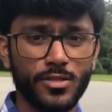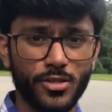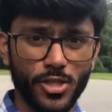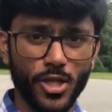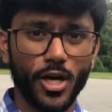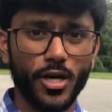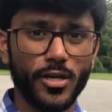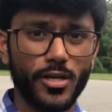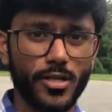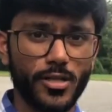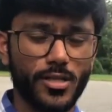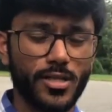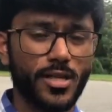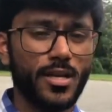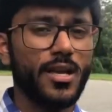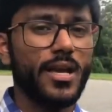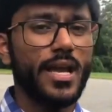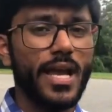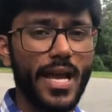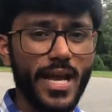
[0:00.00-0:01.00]
Jaundice.
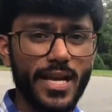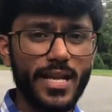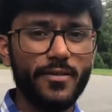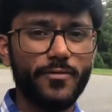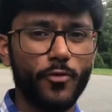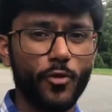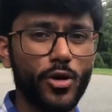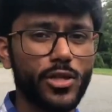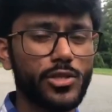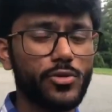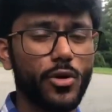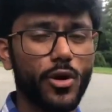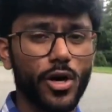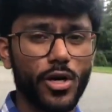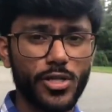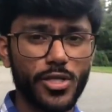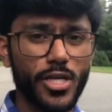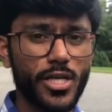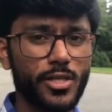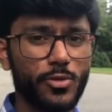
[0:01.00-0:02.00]
84 to
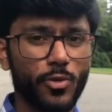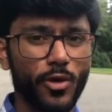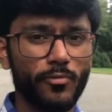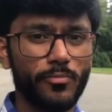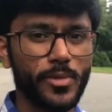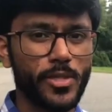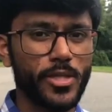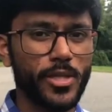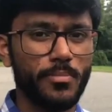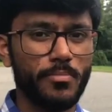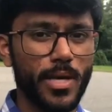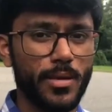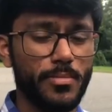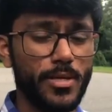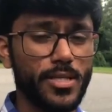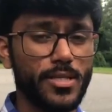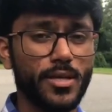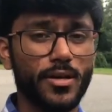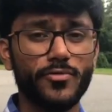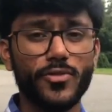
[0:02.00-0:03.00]
112 million
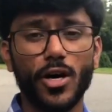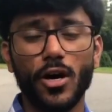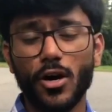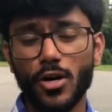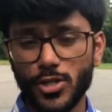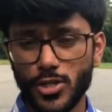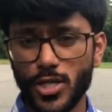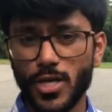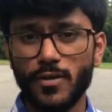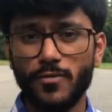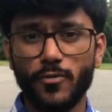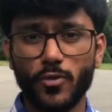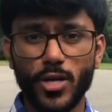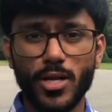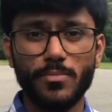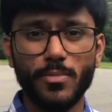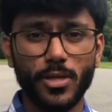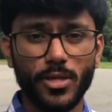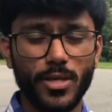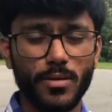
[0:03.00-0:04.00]
babies of the 140
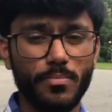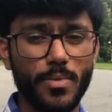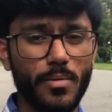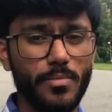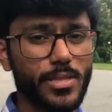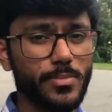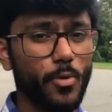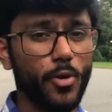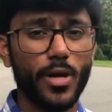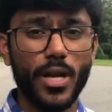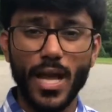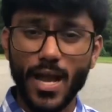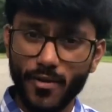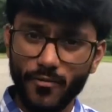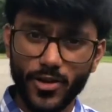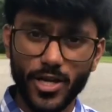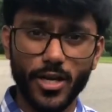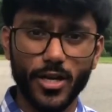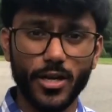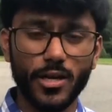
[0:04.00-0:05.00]
million babies born
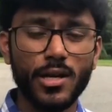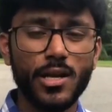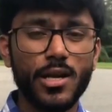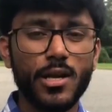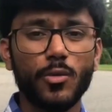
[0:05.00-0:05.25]
every year